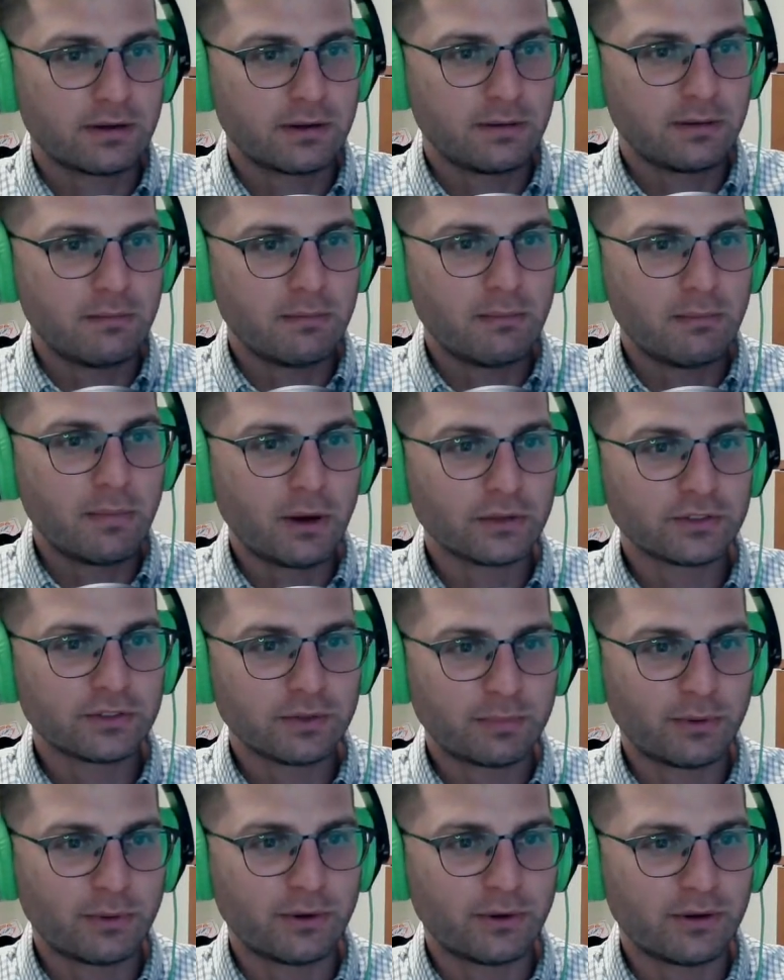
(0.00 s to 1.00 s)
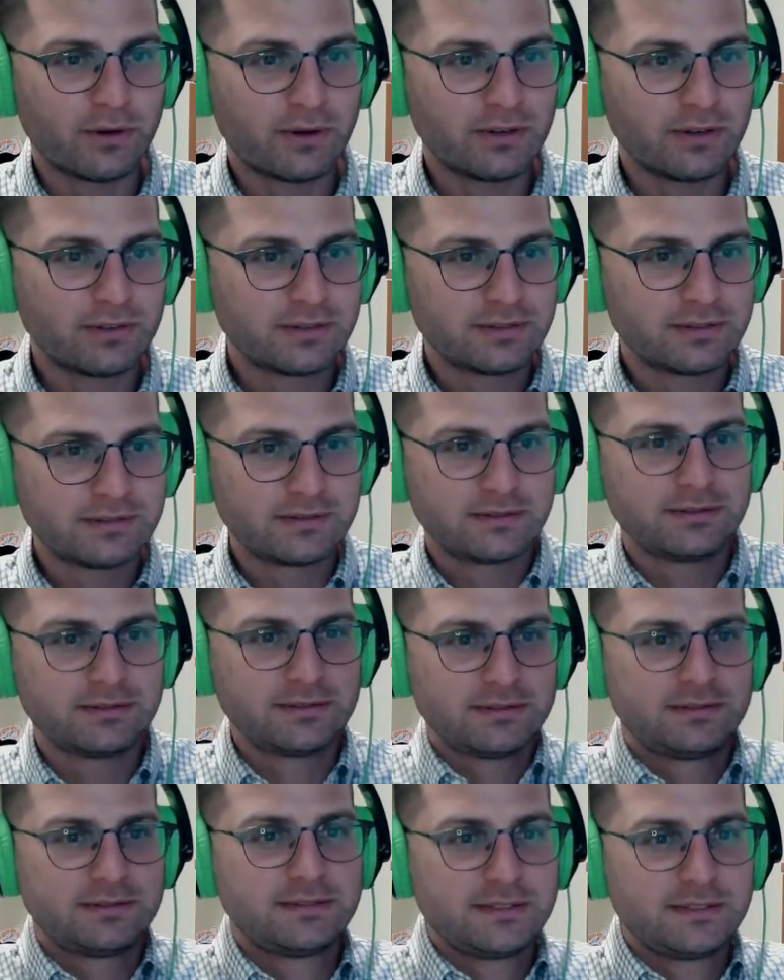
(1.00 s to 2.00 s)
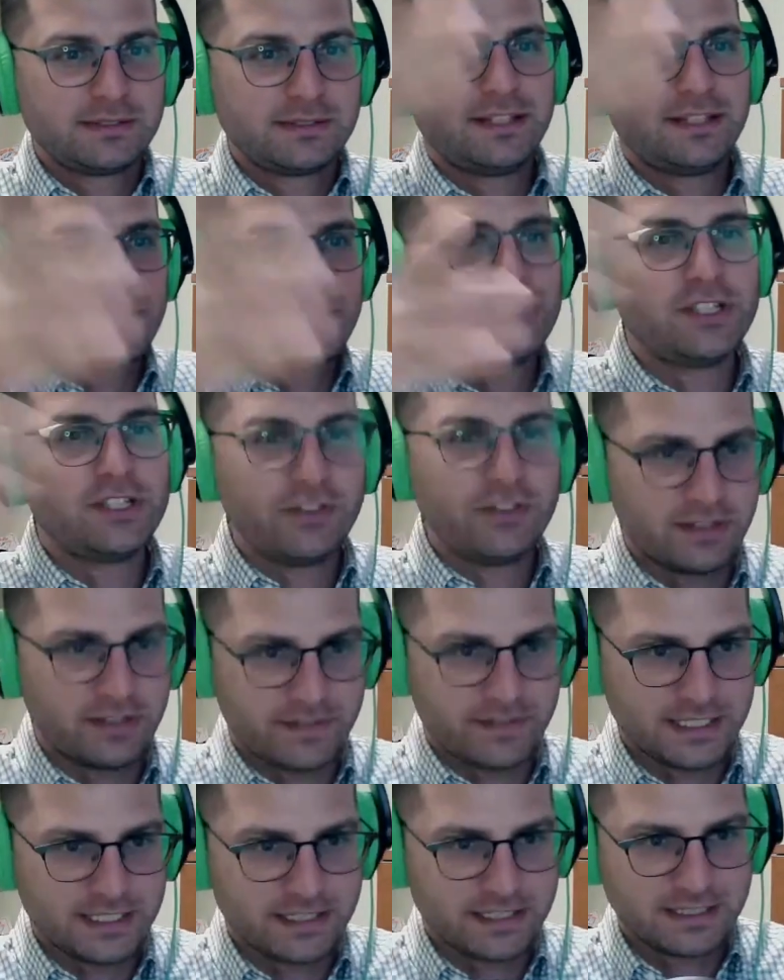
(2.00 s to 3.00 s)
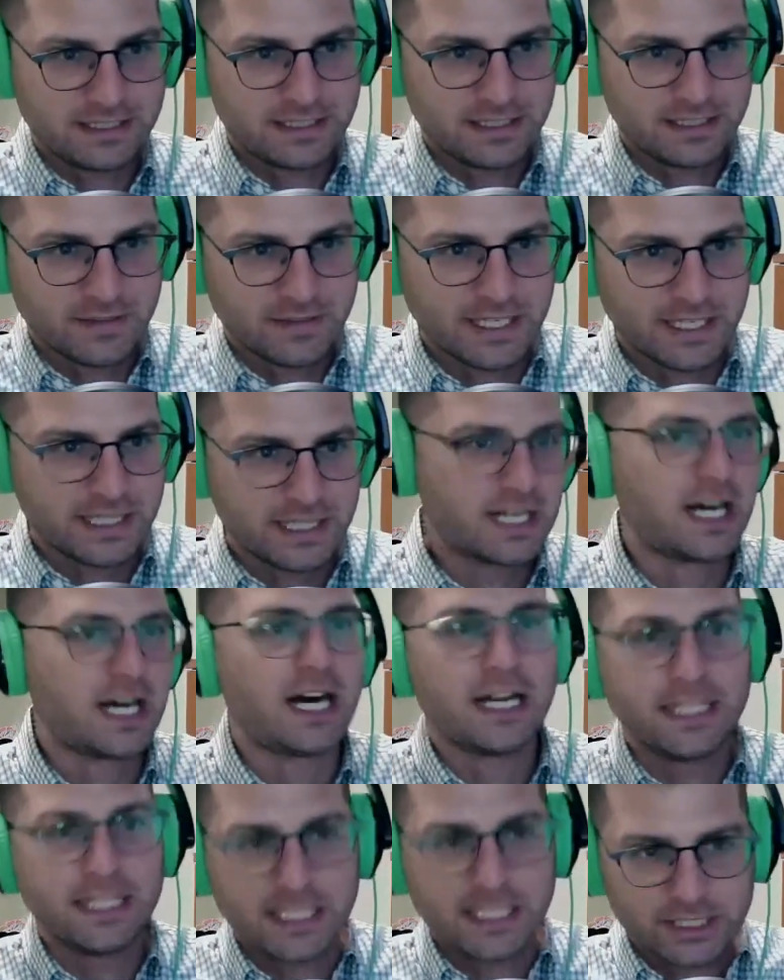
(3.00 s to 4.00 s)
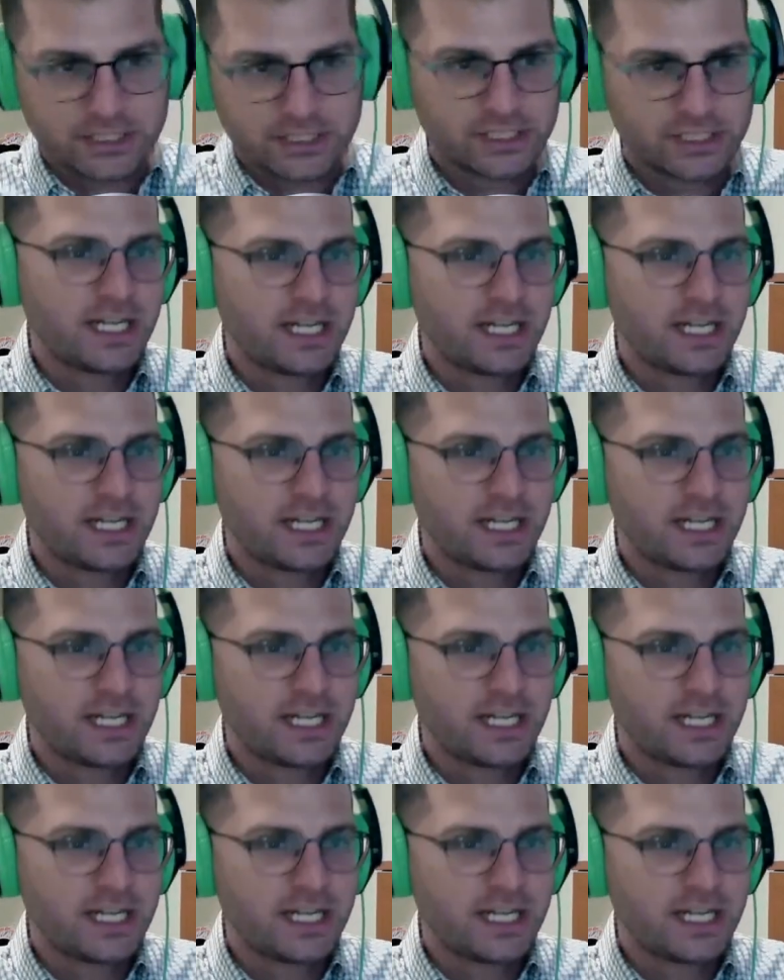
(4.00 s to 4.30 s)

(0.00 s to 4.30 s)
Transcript: multiple dishes of it, right? The cod dish.